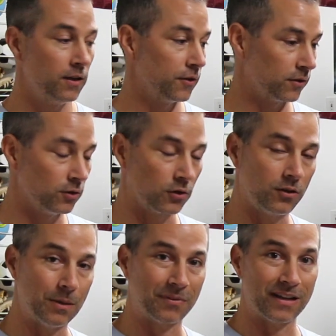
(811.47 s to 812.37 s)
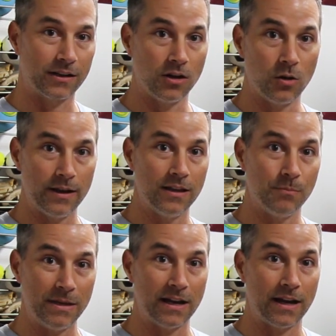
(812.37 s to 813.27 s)
There's little clips that go
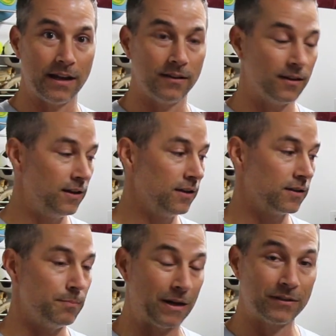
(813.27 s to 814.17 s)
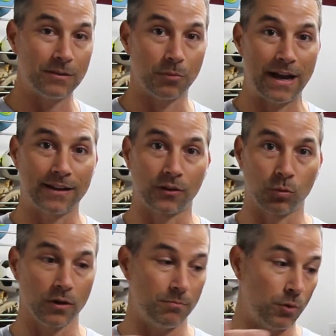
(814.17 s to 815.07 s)
in behind the mounting brackets
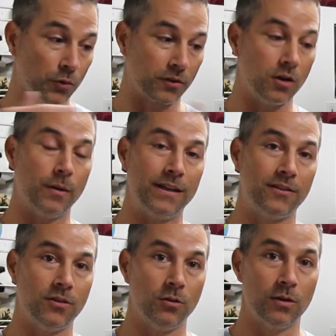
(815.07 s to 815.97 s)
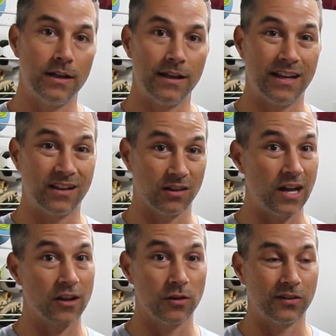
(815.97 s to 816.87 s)
where the bolts go into, and a
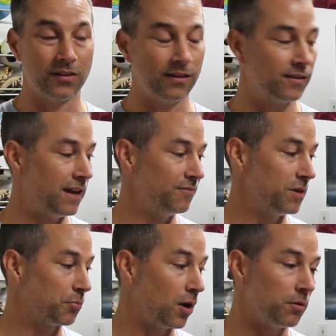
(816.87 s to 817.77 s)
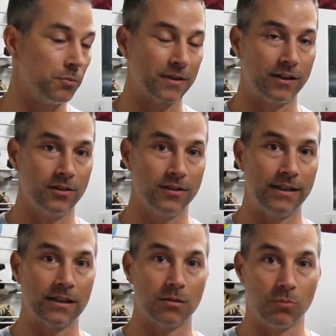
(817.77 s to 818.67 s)
lot of those things gave me problems. I couldn't
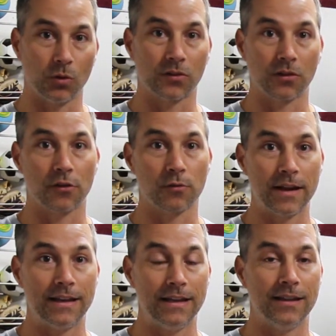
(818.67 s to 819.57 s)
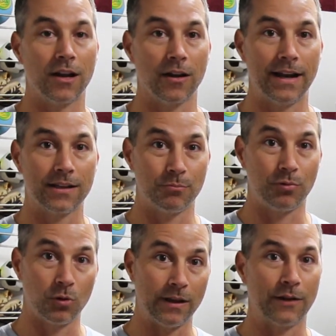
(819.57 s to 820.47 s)
get the bolts to thread in there. I had to
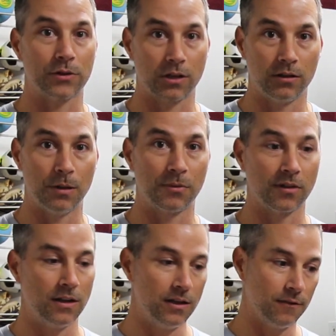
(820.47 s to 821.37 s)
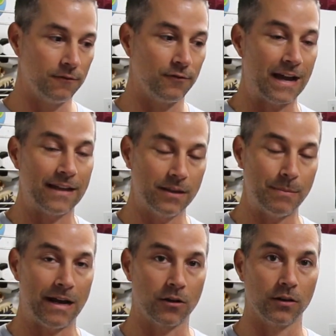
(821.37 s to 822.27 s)
pull out the clips, flatten
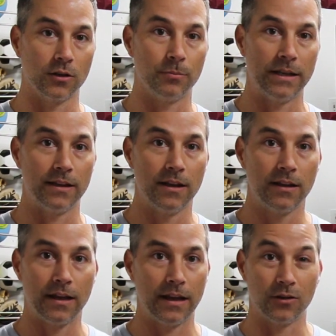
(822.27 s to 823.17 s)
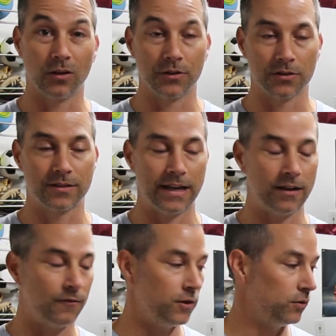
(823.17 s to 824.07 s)
them out a little bit, and you'll
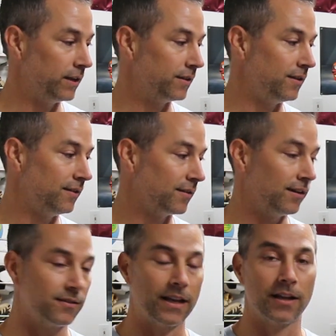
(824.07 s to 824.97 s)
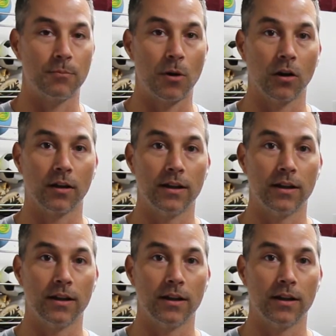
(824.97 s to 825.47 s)
understand if you get these things taken apart.